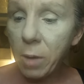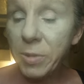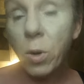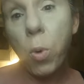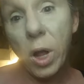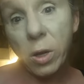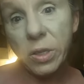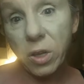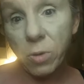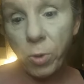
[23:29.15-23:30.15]
So what
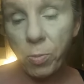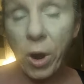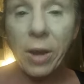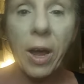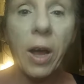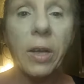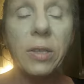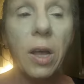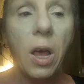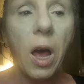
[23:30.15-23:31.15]
looks good with brown
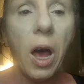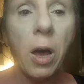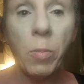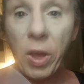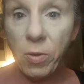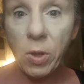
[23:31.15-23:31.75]
eyes? If